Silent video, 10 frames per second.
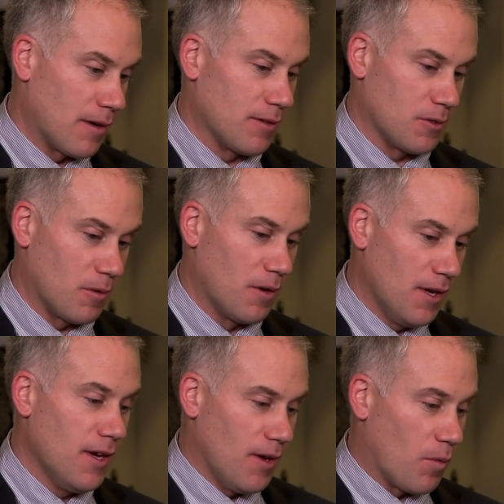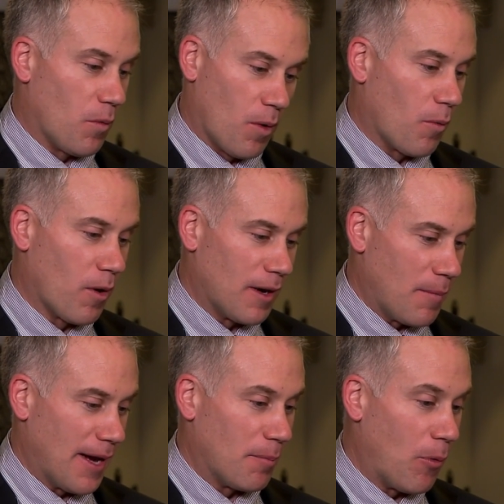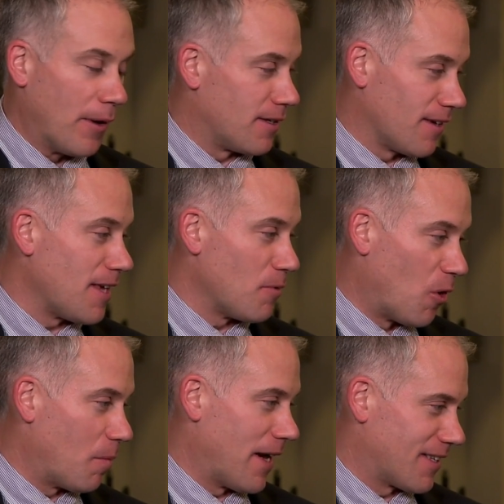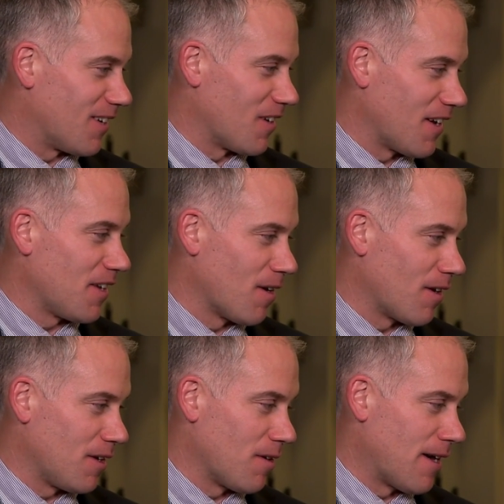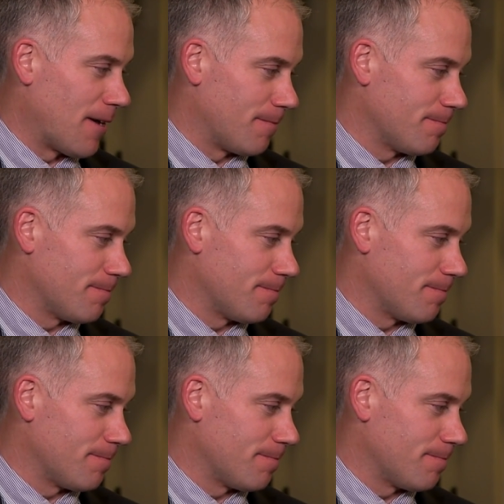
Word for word: And so we're, we're gonna make a point to keep going back there uh, year in and year out.